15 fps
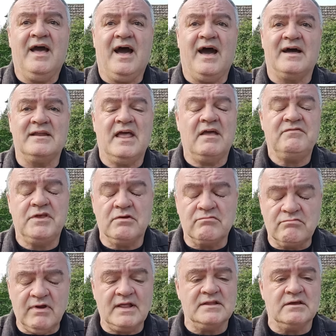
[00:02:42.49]
And if you
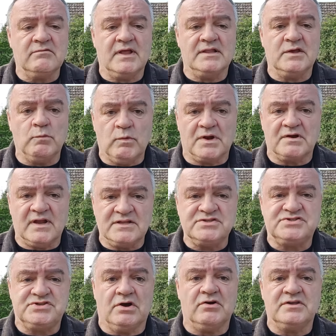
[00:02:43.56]
really, really want to
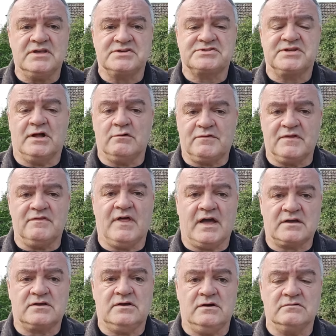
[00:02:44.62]
enjoy yourself in
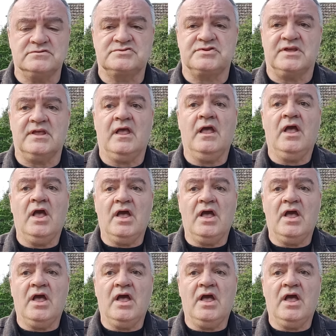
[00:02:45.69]
that country,